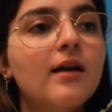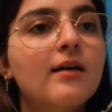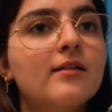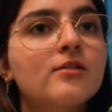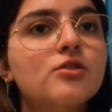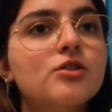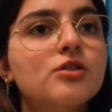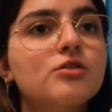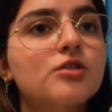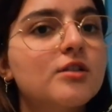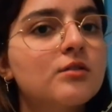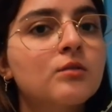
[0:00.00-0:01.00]
and she
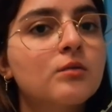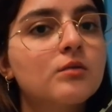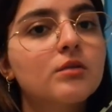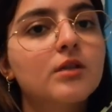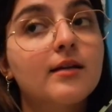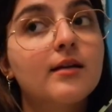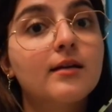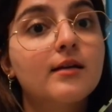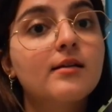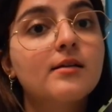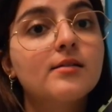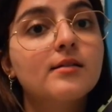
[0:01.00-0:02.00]
just knows that
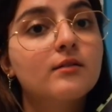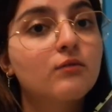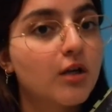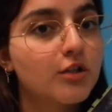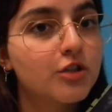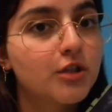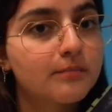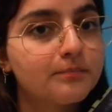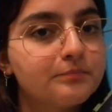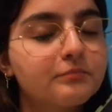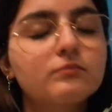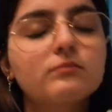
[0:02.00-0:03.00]
he is in Russia.